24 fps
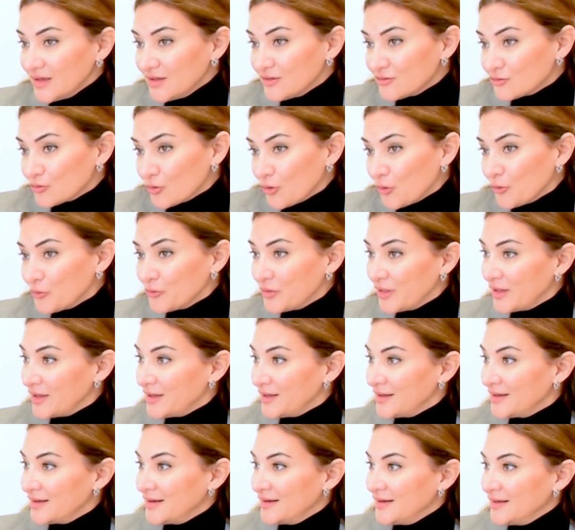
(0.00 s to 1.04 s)
So
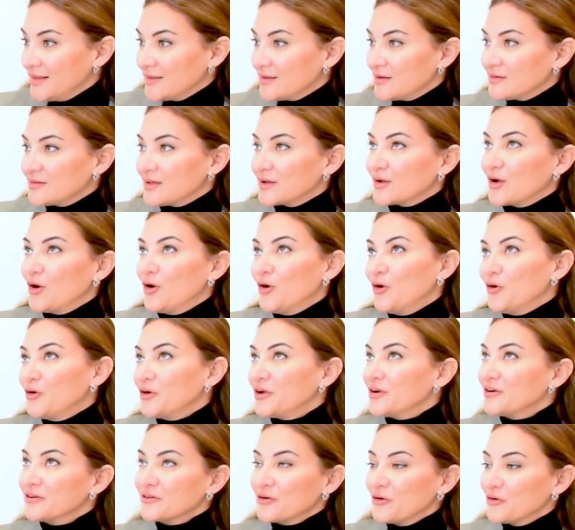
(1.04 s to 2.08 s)
they, there's like, oh,
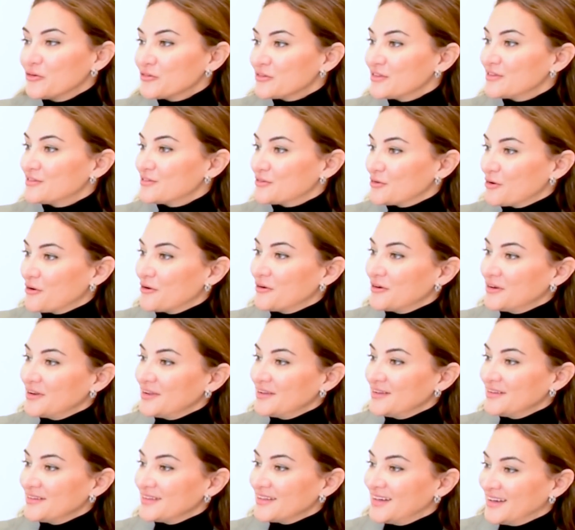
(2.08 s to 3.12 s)
here goes the
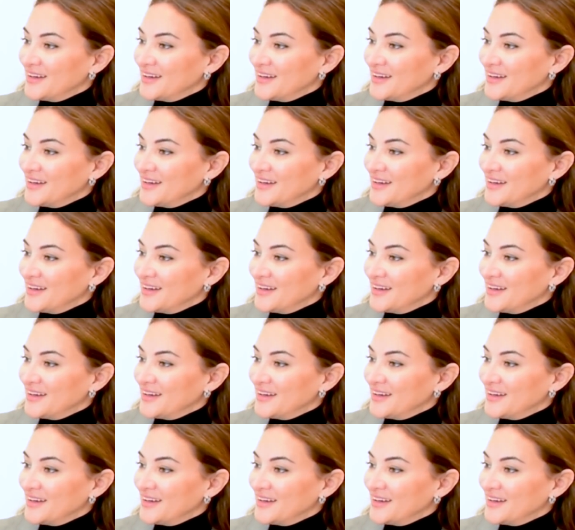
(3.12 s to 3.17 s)
story.